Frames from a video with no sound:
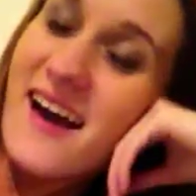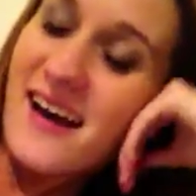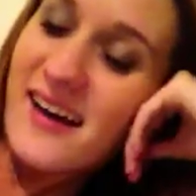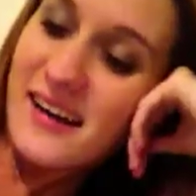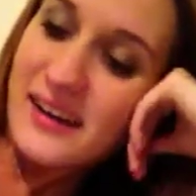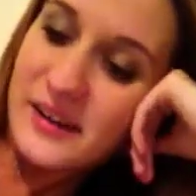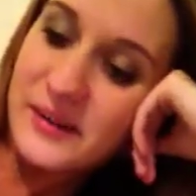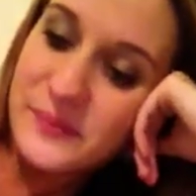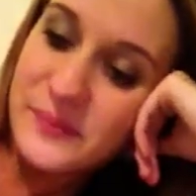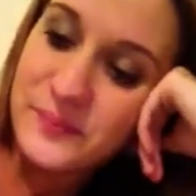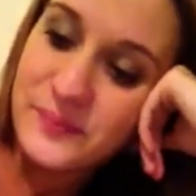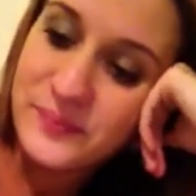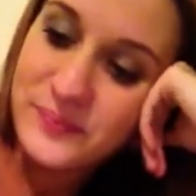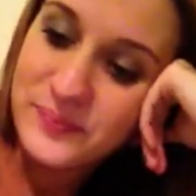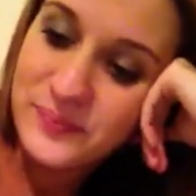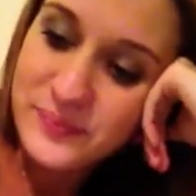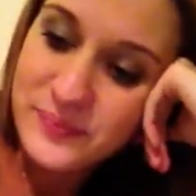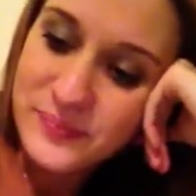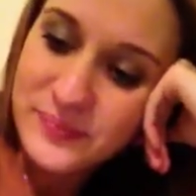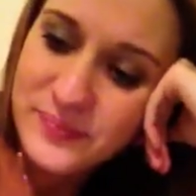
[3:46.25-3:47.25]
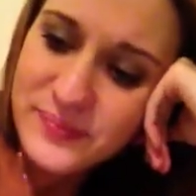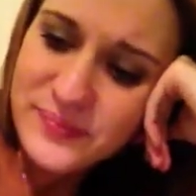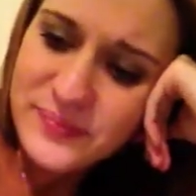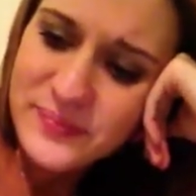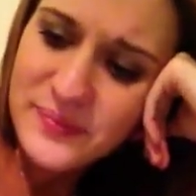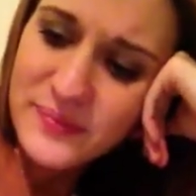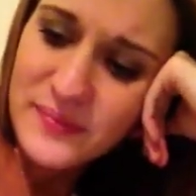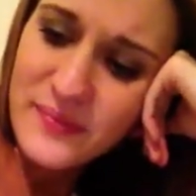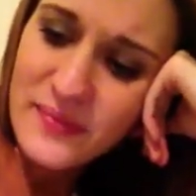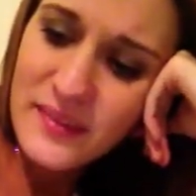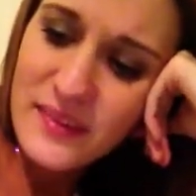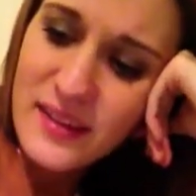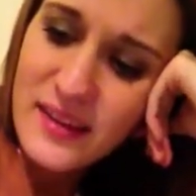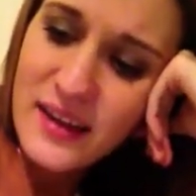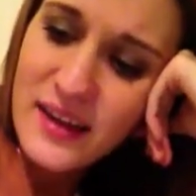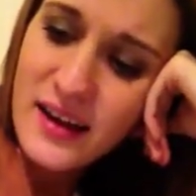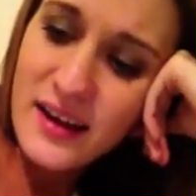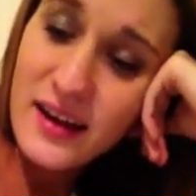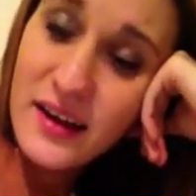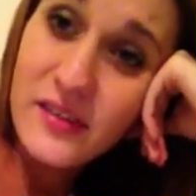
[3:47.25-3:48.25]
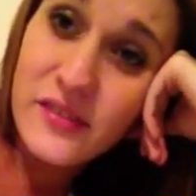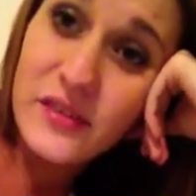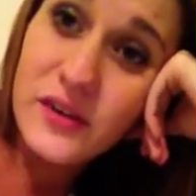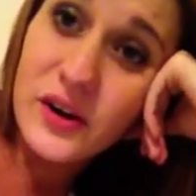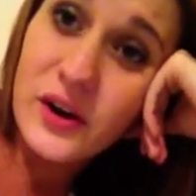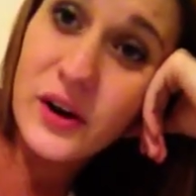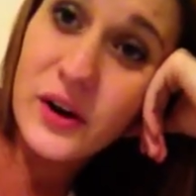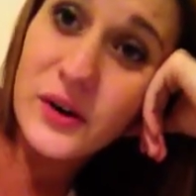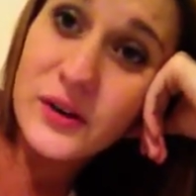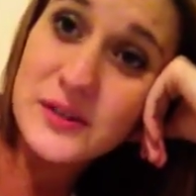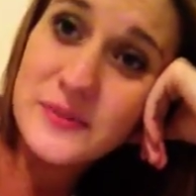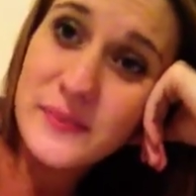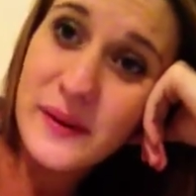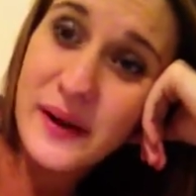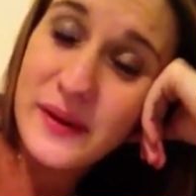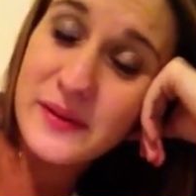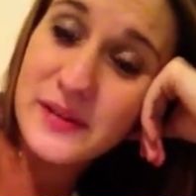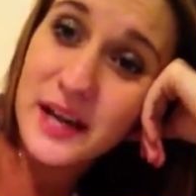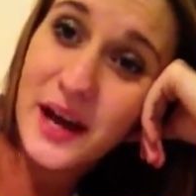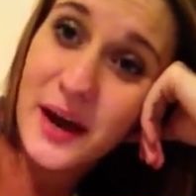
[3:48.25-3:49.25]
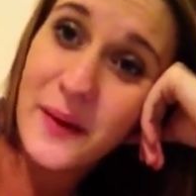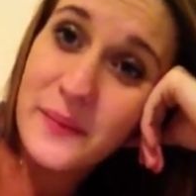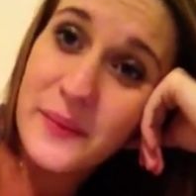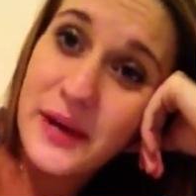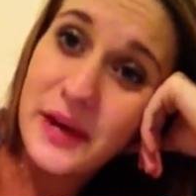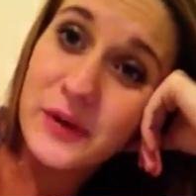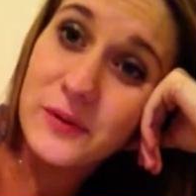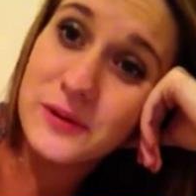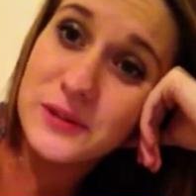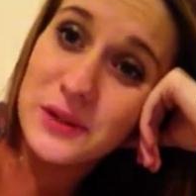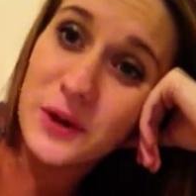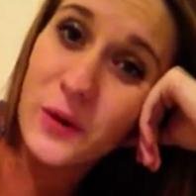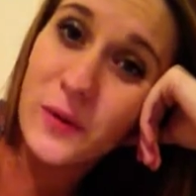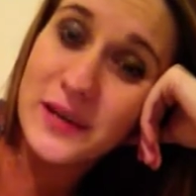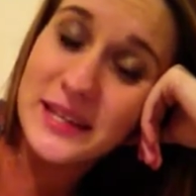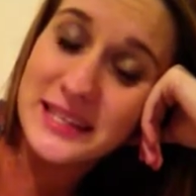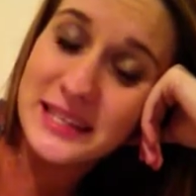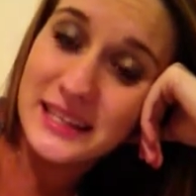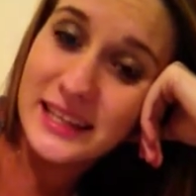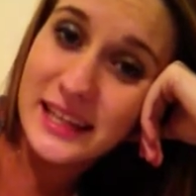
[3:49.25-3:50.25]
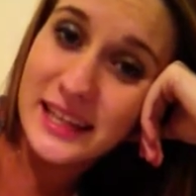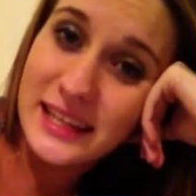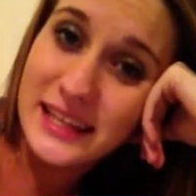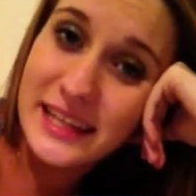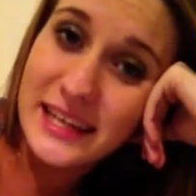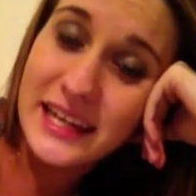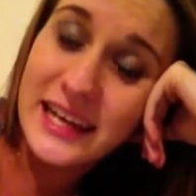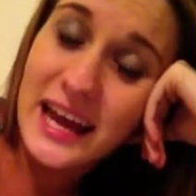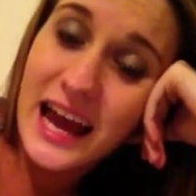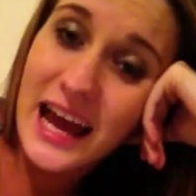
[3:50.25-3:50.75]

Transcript: Um, uh, for girls, my top pick was always Lillian.